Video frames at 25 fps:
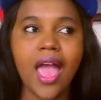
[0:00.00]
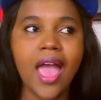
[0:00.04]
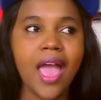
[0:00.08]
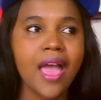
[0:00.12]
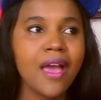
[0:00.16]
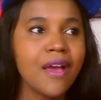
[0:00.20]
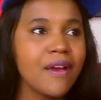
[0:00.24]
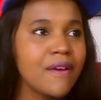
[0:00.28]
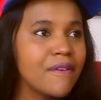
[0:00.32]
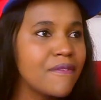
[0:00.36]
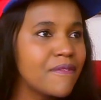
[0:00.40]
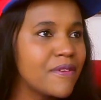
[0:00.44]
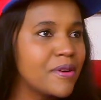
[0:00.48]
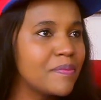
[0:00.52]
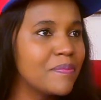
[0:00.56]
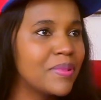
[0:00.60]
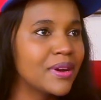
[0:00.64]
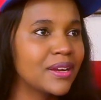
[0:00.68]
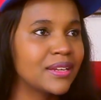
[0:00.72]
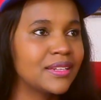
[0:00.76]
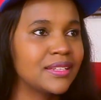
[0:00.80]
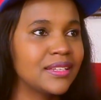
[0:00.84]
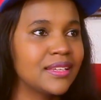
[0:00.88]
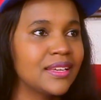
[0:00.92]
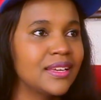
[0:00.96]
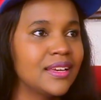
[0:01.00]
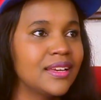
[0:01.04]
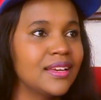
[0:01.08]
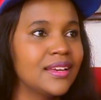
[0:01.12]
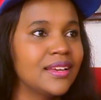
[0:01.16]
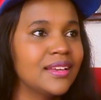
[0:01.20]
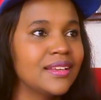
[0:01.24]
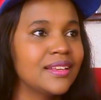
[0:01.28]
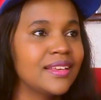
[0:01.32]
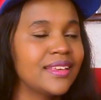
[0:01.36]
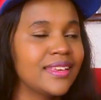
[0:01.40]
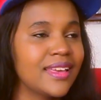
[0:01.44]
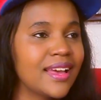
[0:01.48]
Everybody.
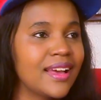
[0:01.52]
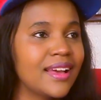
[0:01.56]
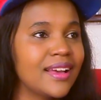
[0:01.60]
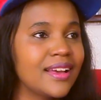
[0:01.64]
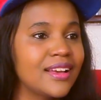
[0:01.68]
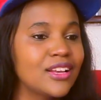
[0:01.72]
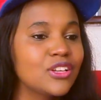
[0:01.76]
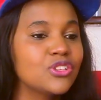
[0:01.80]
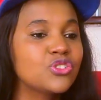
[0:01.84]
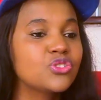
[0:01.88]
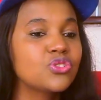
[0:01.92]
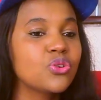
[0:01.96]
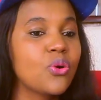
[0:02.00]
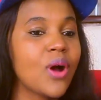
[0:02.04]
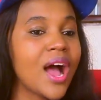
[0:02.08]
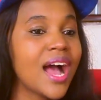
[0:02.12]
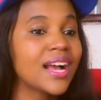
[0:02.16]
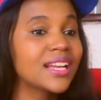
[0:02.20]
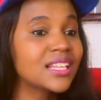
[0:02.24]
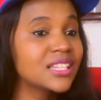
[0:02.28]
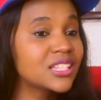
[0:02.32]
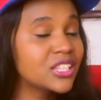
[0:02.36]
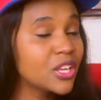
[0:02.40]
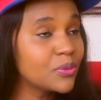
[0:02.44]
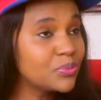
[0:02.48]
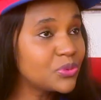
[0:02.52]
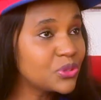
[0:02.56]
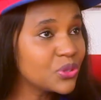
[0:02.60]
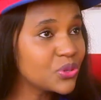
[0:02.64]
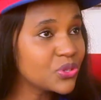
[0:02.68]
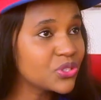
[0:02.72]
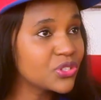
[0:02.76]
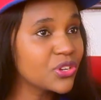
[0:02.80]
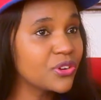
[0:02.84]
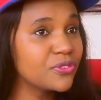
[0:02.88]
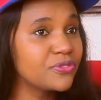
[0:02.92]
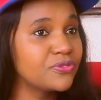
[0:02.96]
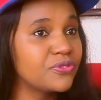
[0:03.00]
Yeah? So accept
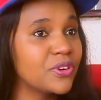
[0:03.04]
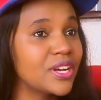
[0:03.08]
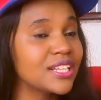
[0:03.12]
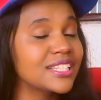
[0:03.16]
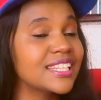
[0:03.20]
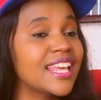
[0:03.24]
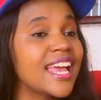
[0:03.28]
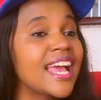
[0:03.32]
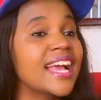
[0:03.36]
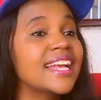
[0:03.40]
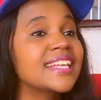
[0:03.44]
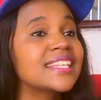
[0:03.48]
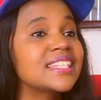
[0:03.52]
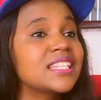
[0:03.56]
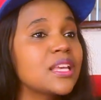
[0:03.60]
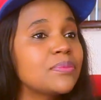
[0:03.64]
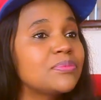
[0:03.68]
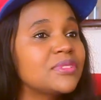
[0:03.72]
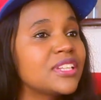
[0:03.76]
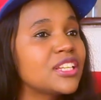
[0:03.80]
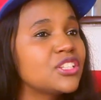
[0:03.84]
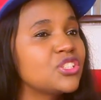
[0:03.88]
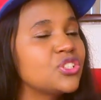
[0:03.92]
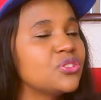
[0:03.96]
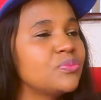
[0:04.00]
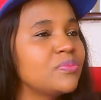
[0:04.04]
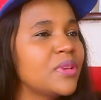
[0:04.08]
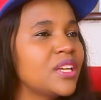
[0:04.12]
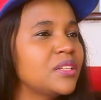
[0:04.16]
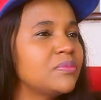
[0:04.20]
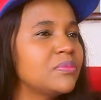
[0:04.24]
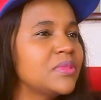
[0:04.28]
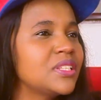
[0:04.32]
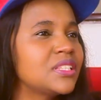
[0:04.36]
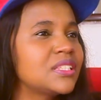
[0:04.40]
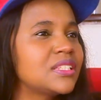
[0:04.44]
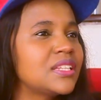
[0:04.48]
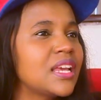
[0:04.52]
yourself first. Accept that you
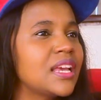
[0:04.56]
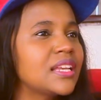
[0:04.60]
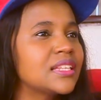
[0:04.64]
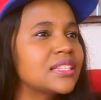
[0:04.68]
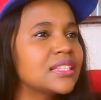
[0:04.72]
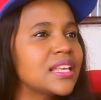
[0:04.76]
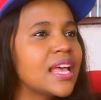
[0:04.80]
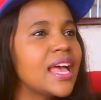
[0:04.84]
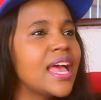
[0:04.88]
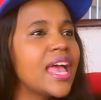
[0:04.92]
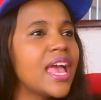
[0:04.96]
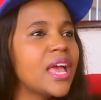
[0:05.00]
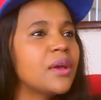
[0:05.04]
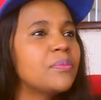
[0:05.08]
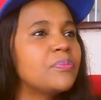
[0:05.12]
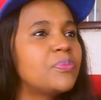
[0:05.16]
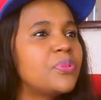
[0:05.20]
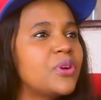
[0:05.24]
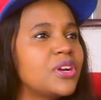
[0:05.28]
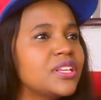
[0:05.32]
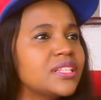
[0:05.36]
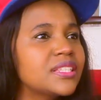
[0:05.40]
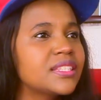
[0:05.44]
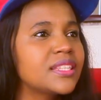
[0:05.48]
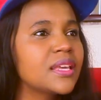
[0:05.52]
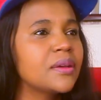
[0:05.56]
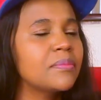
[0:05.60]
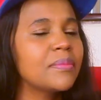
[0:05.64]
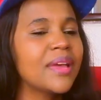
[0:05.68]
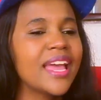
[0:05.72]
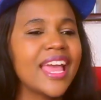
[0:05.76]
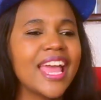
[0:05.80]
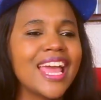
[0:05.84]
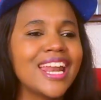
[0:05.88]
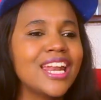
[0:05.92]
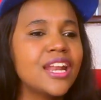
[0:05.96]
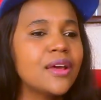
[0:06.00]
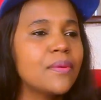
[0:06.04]
made mistakes. Embrace them
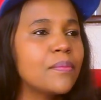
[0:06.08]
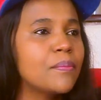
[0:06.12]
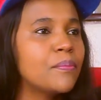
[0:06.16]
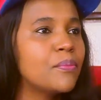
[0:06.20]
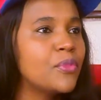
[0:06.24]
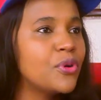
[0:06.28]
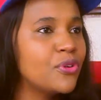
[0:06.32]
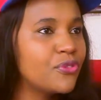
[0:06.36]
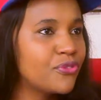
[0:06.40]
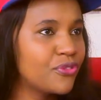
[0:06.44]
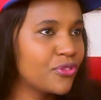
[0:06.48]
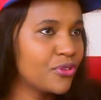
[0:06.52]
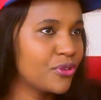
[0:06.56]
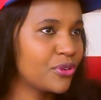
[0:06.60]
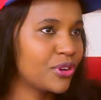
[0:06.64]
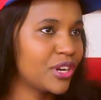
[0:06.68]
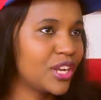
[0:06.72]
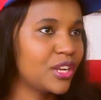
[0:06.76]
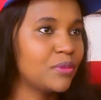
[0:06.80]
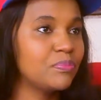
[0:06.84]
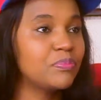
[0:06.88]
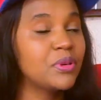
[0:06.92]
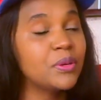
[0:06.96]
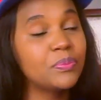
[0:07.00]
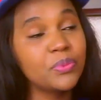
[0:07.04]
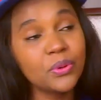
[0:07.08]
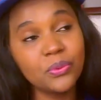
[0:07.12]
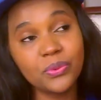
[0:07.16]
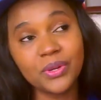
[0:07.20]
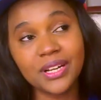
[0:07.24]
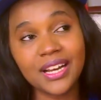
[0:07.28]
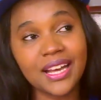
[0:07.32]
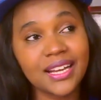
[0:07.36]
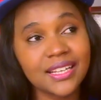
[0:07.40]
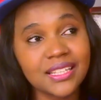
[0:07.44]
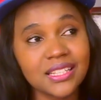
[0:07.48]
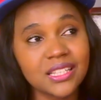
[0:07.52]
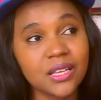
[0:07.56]
and move on. And people
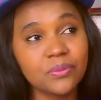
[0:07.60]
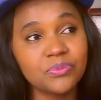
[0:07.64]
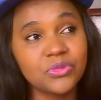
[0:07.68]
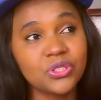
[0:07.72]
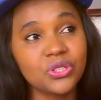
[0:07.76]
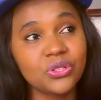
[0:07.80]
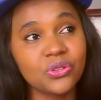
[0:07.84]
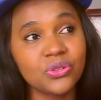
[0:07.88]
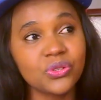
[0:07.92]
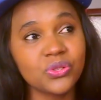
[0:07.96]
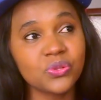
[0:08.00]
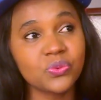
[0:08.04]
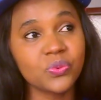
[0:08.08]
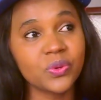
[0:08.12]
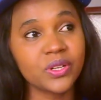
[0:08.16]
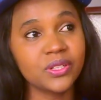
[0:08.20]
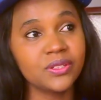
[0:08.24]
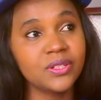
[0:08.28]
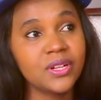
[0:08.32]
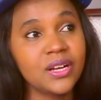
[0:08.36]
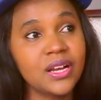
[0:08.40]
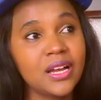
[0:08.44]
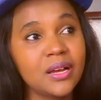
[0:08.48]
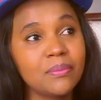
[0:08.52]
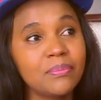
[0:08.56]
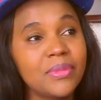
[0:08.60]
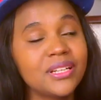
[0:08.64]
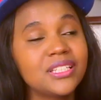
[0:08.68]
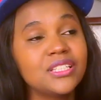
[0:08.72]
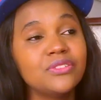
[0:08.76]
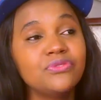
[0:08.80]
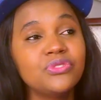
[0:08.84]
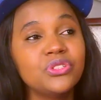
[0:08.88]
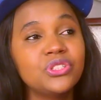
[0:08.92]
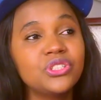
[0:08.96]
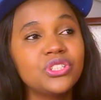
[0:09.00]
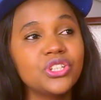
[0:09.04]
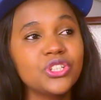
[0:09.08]
will accept you as well. But
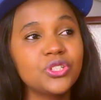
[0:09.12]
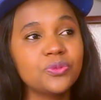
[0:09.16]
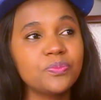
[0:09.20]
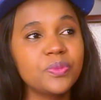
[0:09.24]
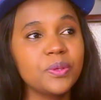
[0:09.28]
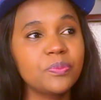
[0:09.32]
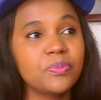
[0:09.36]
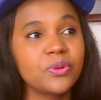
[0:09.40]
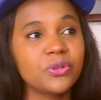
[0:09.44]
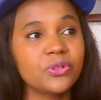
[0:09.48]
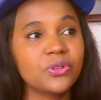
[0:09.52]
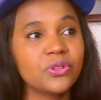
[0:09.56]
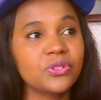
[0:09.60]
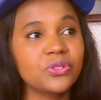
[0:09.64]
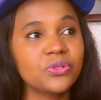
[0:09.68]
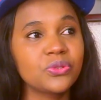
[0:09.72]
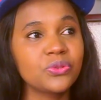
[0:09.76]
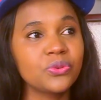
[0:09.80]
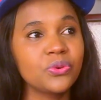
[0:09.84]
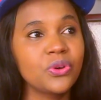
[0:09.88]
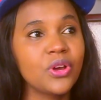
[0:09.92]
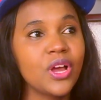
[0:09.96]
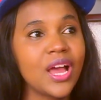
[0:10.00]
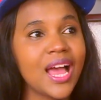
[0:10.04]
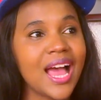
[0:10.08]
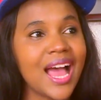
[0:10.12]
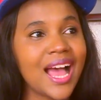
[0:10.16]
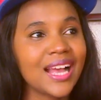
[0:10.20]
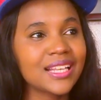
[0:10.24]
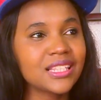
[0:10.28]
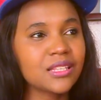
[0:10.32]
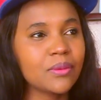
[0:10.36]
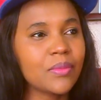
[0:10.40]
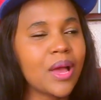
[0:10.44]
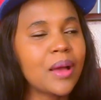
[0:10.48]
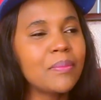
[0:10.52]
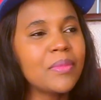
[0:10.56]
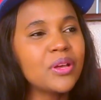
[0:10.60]
if you teach people not to
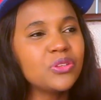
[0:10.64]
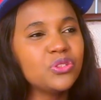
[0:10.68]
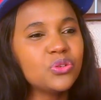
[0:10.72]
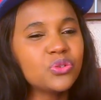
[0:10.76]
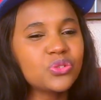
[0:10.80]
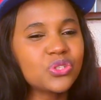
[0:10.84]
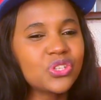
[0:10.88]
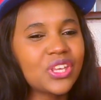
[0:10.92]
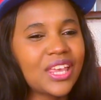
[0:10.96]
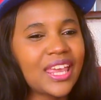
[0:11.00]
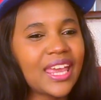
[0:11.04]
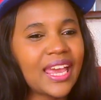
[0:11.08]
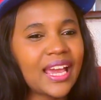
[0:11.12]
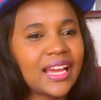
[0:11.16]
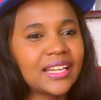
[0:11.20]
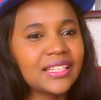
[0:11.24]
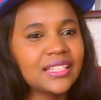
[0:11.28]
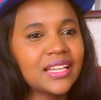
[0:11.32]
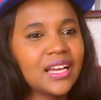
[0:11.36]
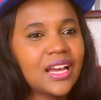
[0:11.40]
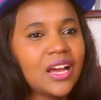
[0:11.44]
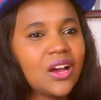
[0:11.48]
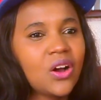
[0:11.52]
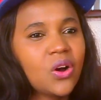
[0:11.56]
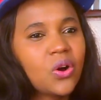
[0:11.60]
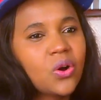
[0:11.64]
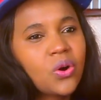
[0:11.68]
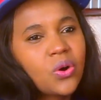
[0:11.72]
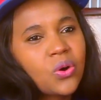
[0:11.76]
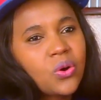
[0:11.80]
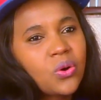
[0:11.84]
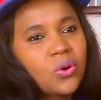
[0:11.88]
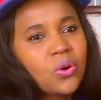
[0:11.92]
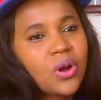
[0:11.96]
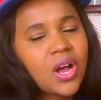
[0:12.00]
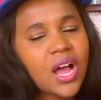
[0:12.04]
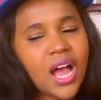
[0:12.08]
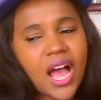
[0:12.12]
accept, Ama, you're scared.
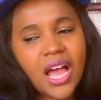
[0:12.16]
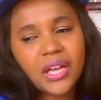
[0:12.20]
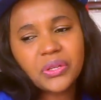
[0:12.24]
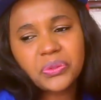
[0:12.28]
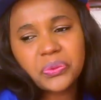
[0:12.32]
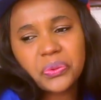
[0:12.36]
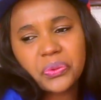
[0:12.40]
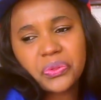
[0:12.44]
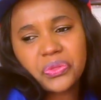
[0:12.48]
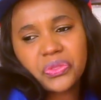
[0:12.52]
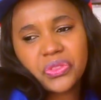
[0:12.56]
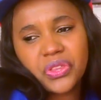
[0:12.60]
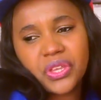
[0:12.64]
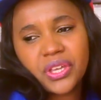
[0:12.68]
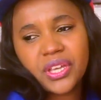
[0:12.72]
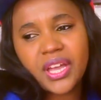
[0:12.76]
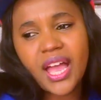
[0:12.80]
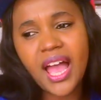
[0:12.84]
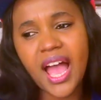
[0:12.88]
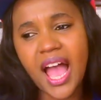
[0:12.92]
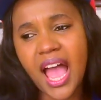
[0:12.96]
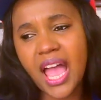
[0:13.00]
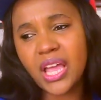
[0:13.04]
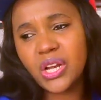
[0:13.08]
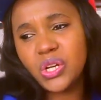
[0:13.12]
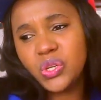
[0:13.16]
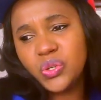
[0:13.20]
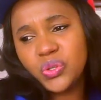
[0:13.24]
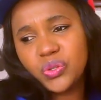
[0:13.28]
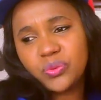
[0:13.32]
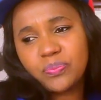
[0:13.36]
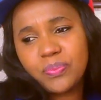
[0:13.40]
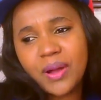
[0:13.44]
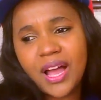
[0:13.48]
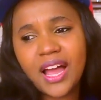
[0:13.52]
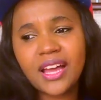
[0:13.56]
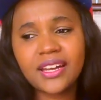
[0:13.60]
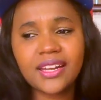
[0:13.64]
Oh, I don't think I
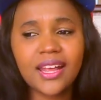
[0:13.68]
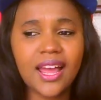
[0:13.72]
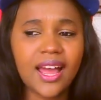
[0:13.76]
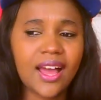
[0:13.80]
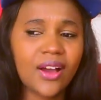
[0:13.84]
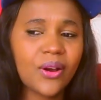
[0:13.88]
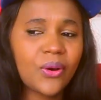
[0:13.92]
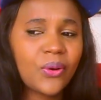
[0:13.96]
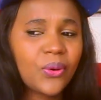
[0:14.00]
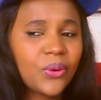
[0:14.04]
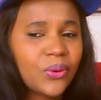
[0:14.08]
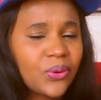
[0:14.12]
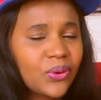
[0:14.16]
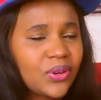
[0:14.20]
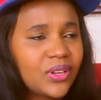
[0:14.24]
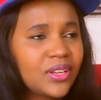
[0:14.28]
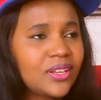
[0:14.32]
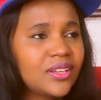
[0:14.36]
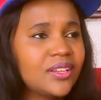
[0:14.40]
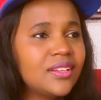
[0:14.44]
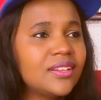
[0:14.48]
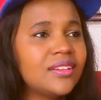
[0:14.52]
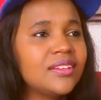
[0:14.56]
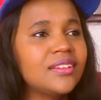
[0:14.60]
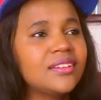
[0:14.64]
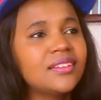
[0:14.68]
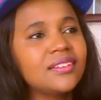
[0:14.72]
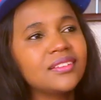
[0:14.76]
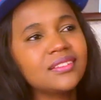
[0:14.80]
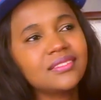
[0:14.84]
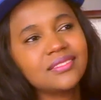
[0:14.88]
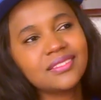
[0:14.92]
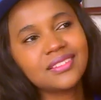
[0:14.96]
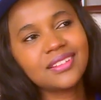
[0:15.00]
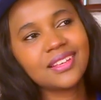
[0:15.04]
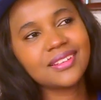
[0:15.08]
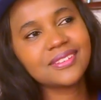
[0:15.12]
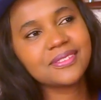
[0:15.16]
look bad. Oh,
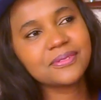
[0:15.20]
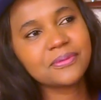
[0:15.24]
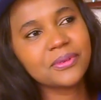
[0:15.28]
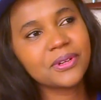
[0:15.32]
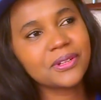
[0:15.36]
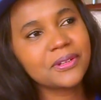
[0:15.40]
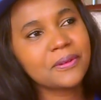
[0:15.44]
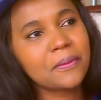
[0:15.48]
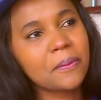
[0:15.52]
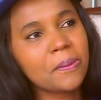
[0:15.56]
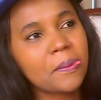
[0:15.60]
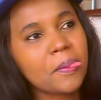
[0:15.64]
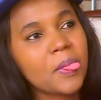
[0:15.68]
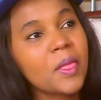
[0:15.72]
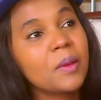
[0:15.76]
nee. Guess what?